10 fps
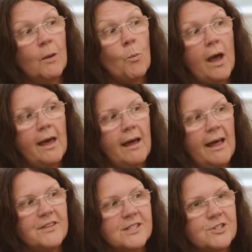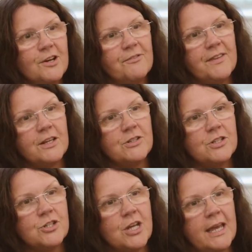what other stuff they could
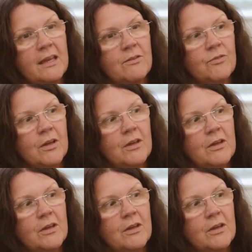achieve.